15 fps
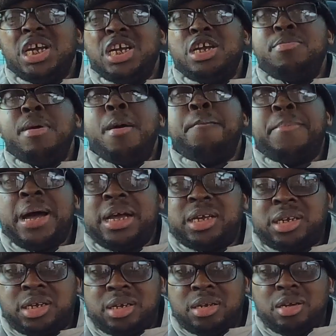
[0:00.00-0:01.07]

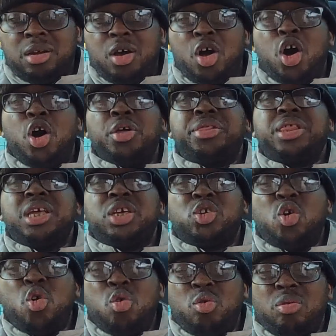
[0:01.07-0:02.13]
remembers or
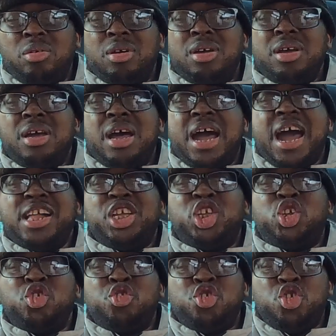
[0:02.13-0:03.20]
thinks, oh, I
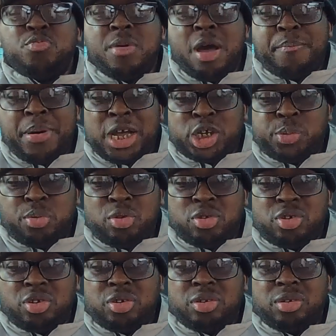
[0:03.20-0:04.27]
need to renew my
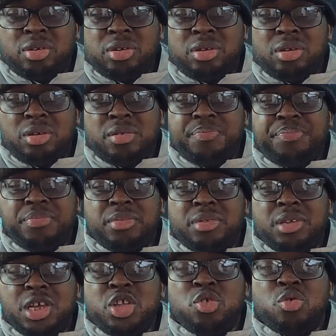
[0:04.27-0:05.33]
passport,
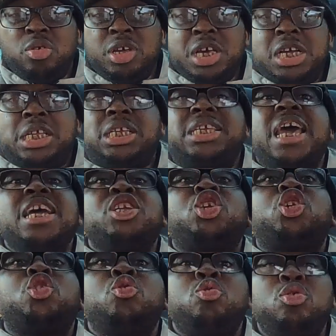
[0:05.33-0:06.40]
you know, it
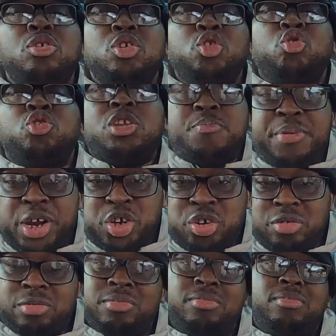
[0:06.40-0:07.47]
sends you to
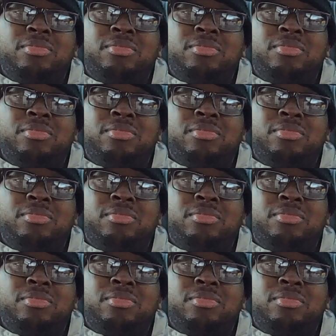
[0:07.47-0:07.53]
depression.